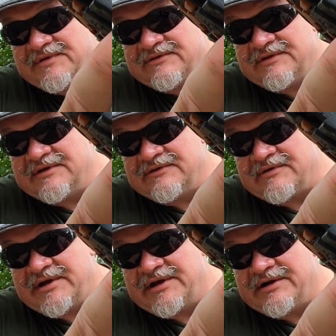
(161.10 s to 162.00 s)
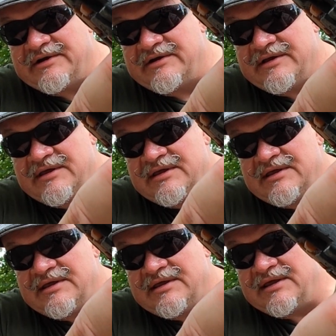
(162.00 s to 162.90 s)
this is right here?
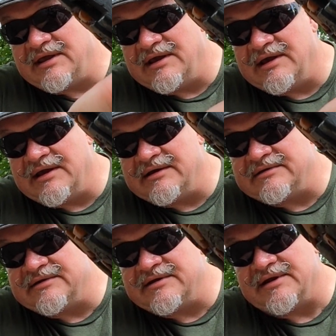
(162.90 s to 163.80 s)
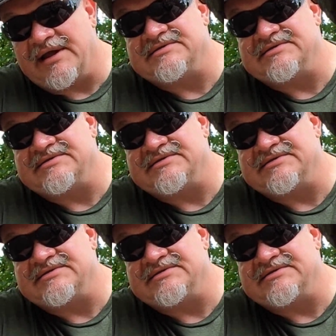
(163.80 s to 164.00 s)
Yeah, it